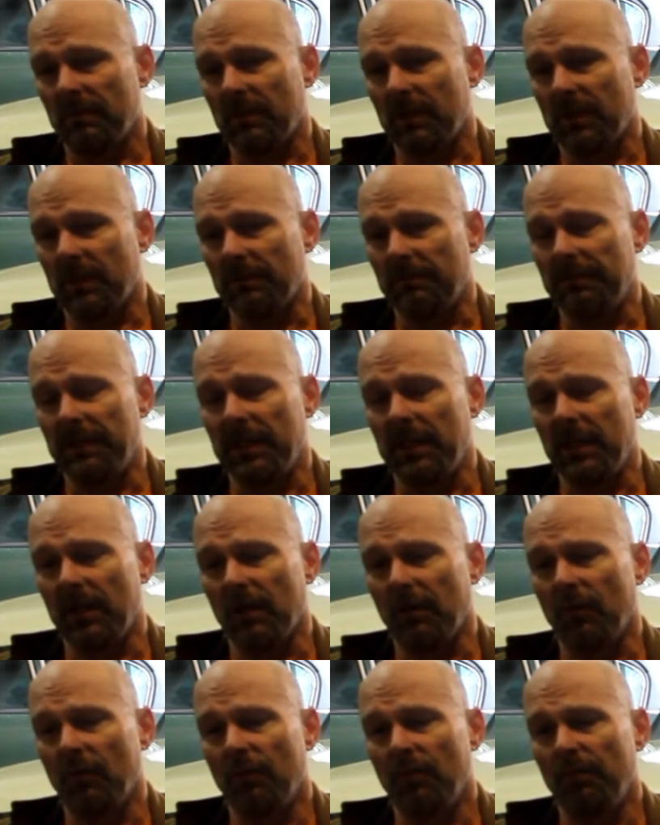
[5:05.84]
a
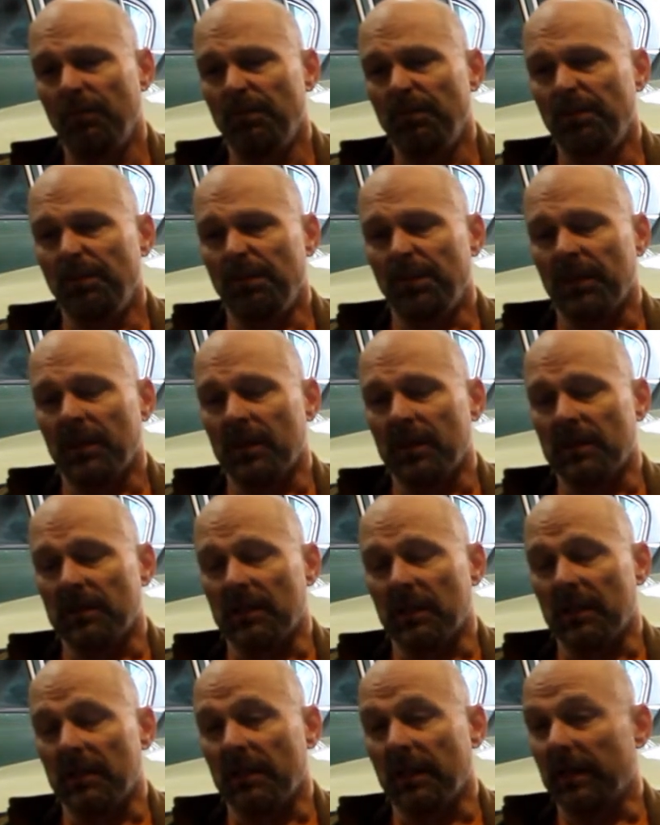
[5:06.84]
video, is
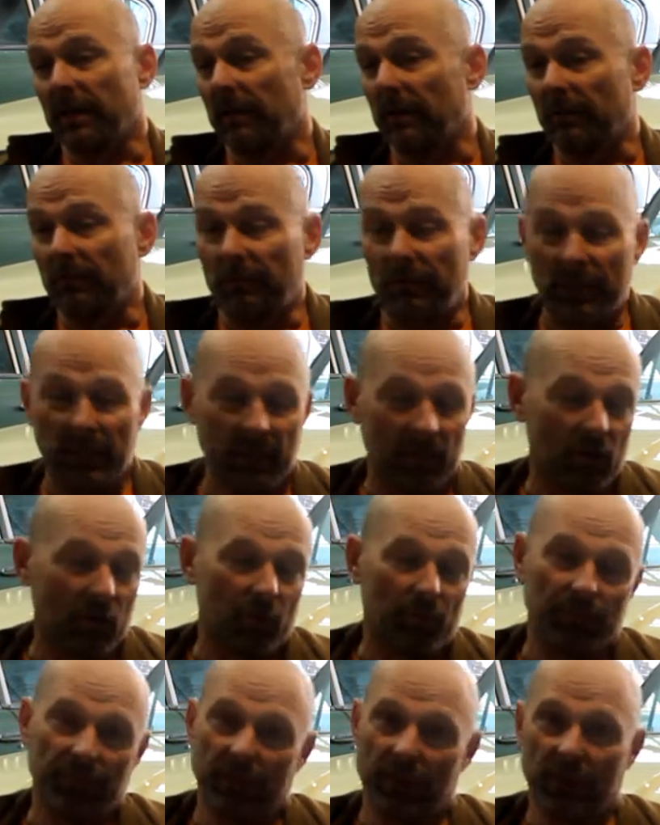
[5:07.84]
I really
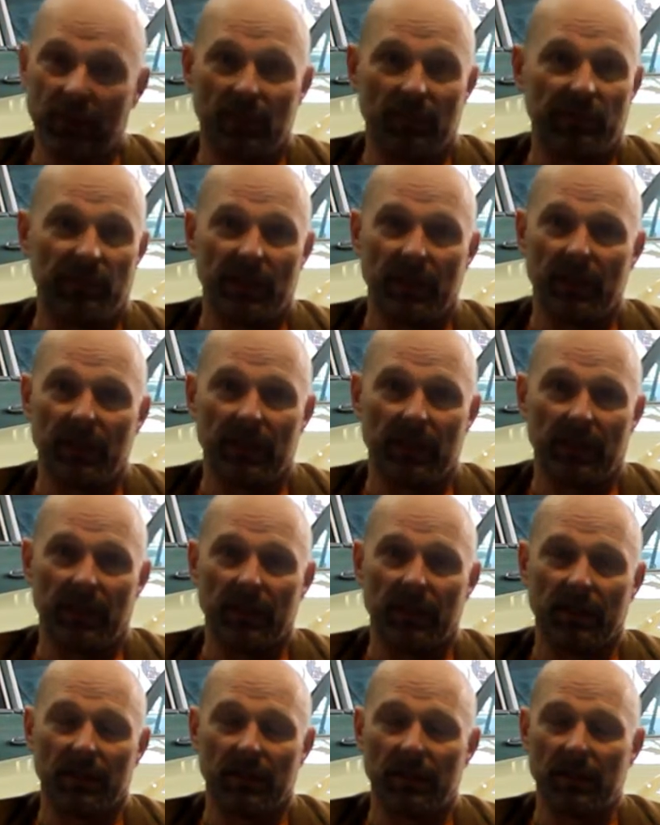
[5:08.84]
hope you can give me another
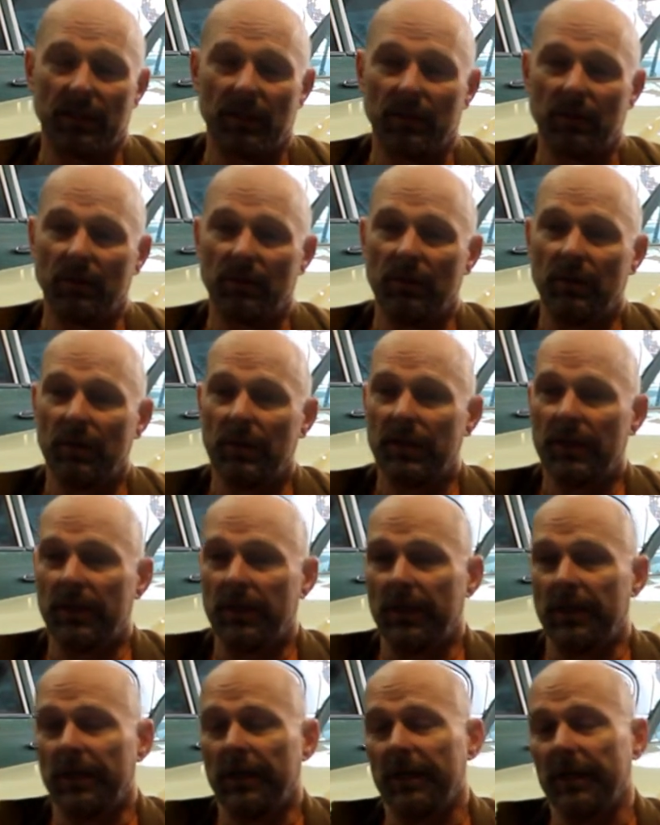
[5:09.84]
car to do,
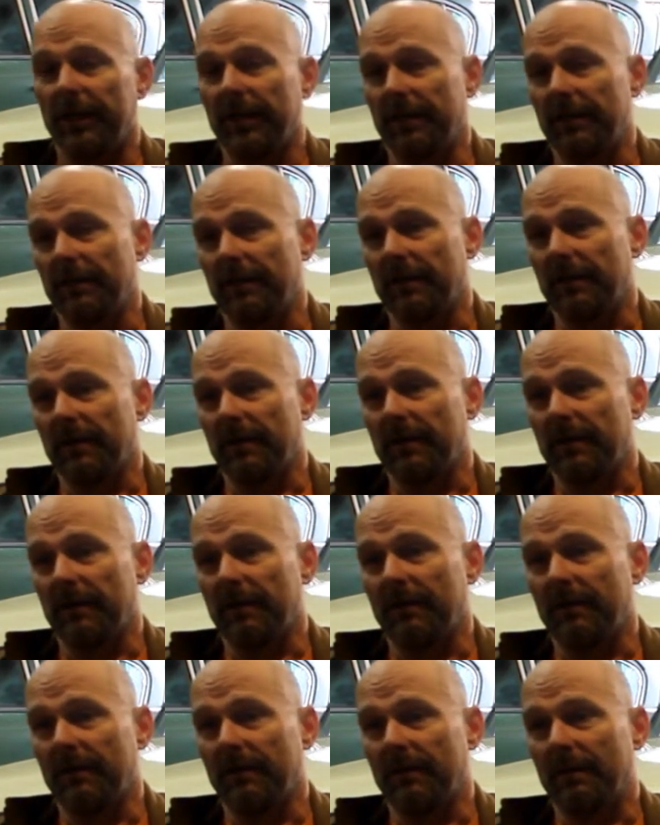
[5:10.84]
and
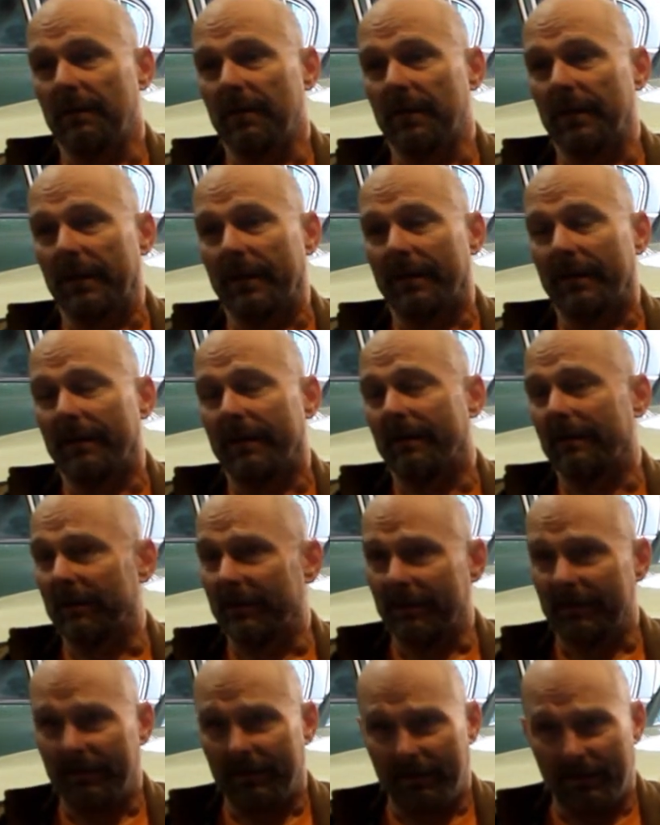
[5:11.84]

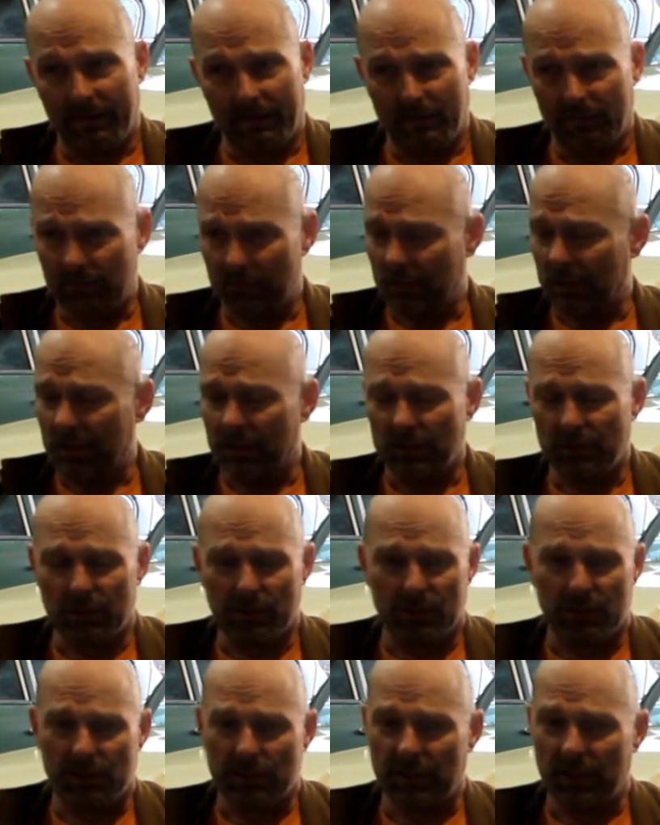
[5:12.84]
I'll
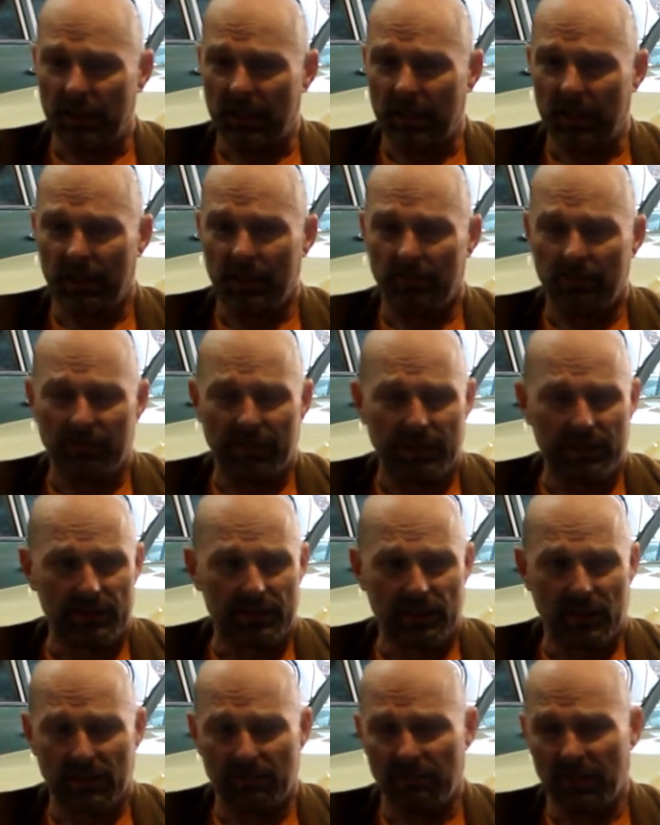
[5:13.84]
just say,
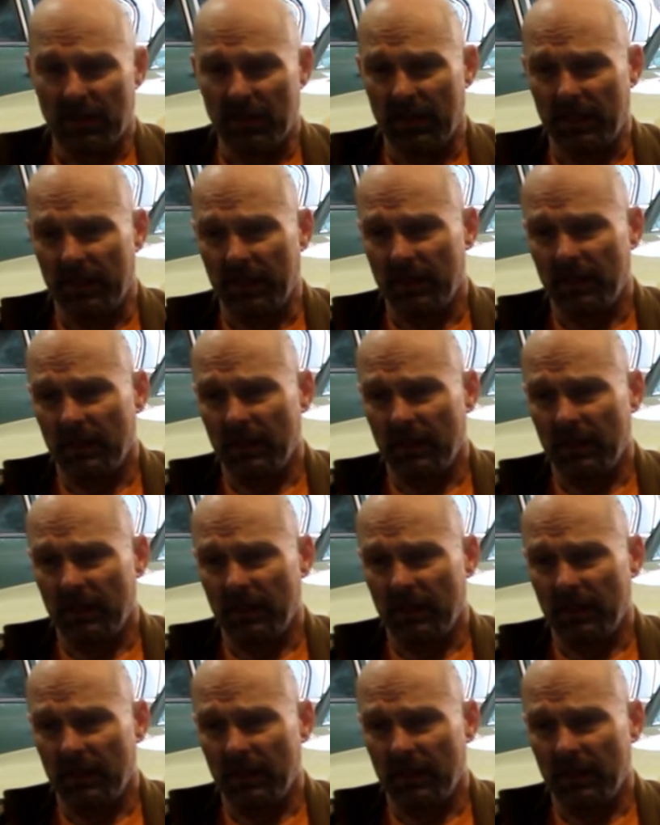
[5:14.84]
based on my